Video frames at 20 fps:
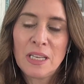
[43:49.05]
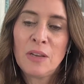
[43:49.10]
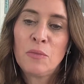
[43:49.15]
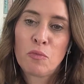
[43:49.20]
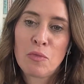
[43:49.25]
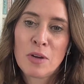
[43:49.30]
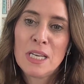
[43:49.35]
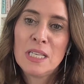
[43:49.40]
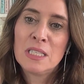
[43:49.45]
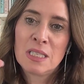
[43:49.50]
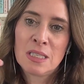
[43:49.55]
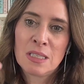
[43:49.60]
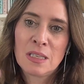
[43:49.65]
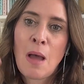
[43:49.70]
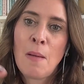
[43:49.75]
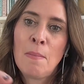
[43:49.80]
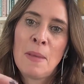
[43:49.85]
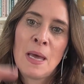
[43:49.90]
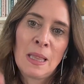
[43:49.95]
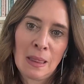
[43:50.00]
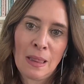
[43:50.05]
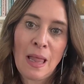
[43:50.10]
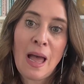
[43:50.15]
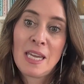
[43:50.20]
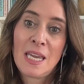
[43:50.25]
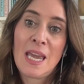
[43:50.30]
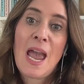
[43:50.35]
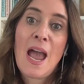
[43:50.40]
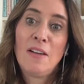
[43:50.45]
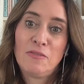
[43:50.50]
It reads a bit
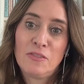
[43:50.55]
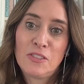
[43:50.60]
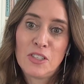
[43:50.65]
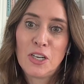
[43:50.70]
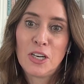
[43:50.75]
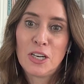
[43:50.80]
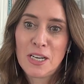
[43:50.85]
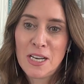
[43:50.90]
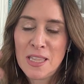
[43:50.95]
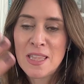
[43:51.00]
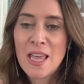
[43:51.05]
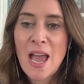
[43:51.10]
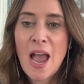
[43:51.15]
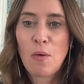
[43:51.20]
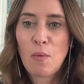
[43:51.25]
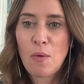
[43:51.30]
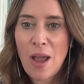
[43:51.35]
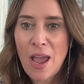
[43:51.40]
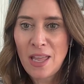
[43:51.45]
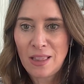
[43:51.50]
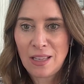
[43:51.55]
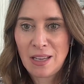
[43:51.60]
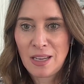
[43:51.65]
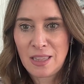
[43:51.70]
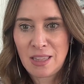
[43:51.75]
like After in that way,